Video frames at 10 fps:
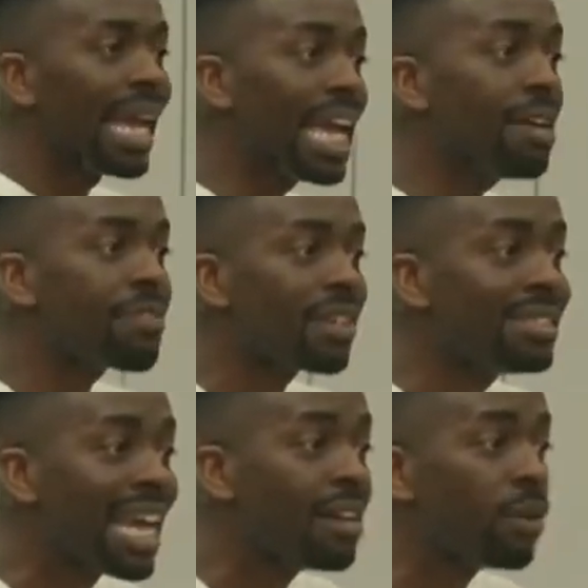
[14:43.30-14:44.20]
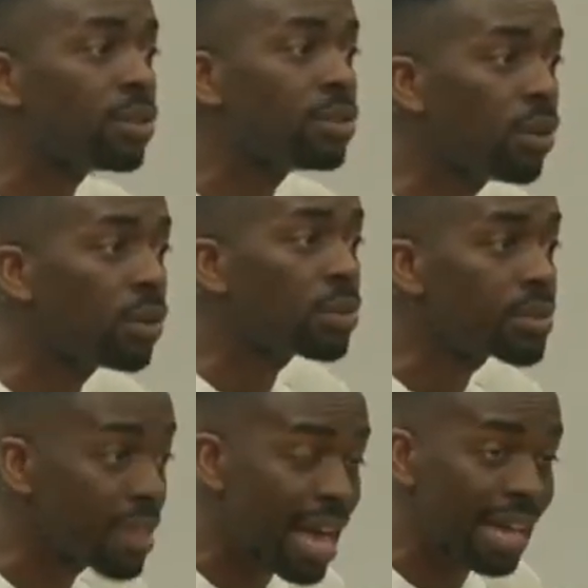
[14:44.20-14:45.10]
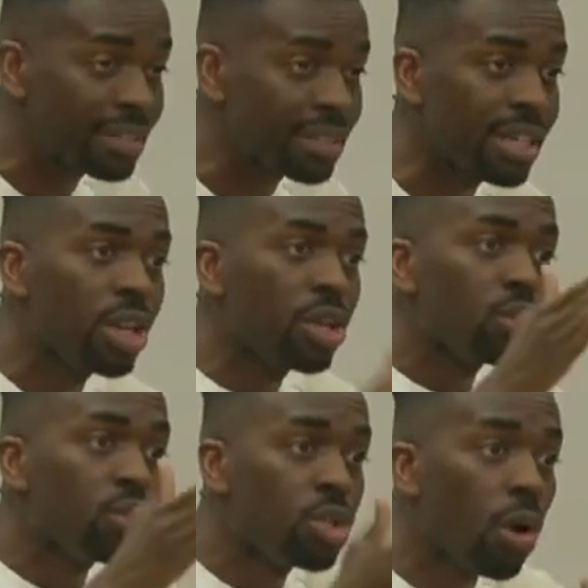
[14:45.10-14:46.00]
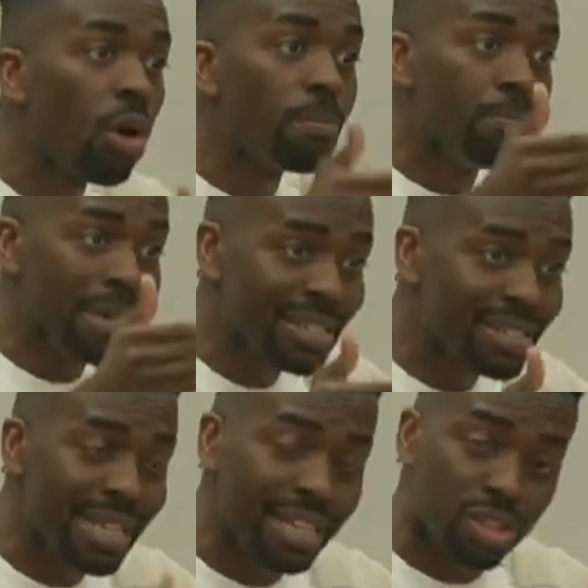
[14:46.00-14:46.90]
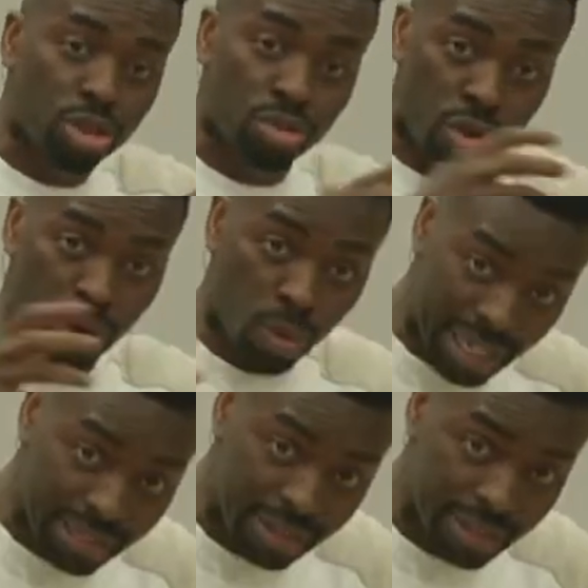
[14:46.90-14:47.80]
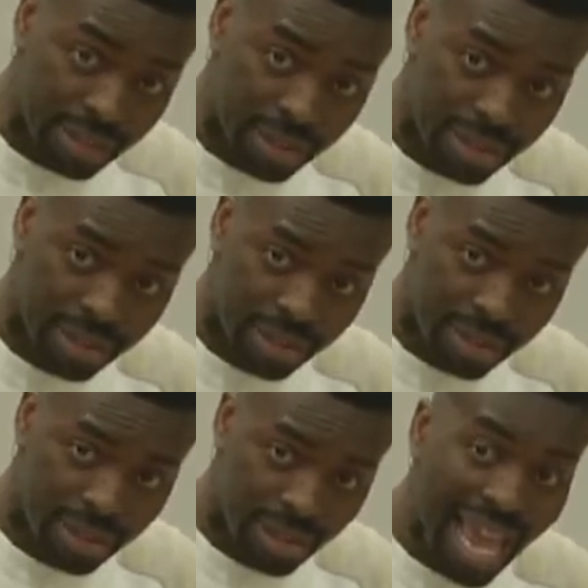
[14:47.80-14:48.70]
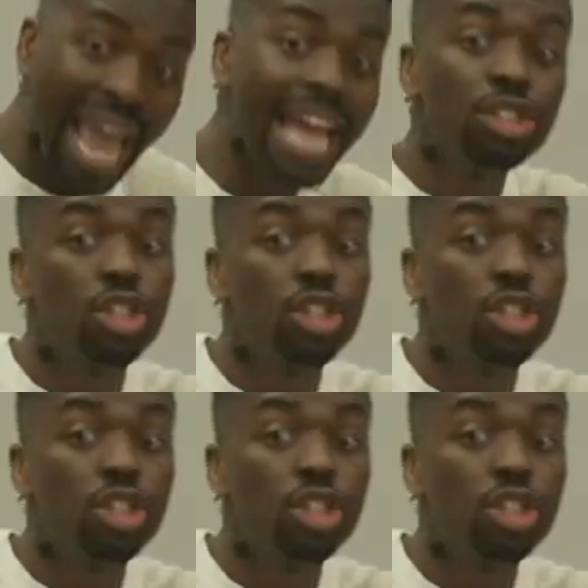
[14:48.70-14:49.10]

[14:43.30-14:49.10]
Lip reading: If the devil knows that your business growing and